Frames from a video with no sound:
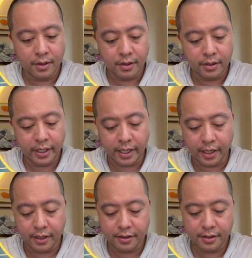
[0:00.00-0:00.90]
Dang
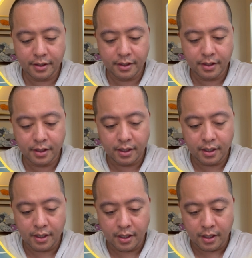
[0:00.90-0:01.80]

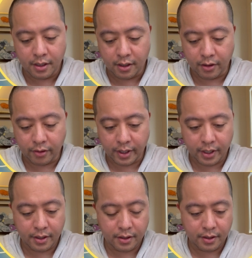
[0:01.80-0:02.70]
it. Okay.
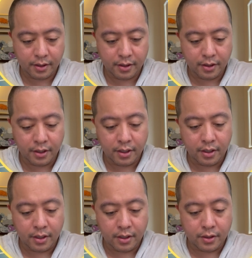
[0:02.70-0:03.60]

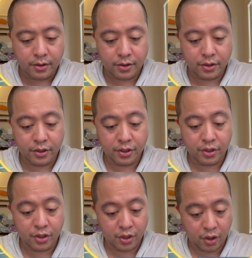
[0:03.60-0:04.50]

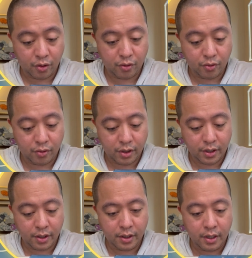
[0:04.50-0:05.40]
So
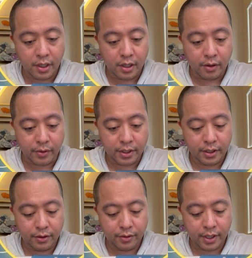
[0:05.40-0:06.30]
we're gonna
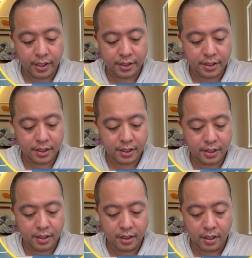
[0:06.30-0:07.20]
do this.
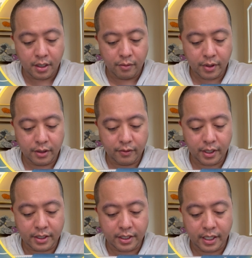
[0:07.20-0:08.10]
We're gonna
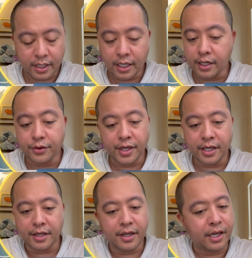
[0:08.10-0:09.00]
Roxanne. I don't think
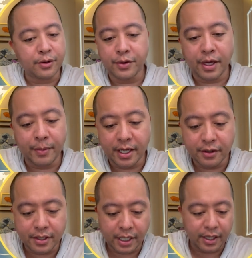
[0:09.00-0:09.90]
it
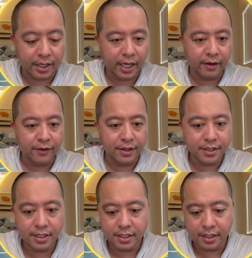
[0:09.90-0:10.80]
matters. I think they have
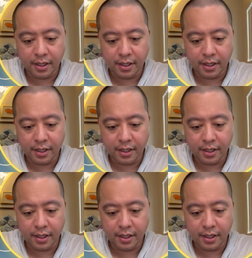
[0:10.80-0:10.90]
this.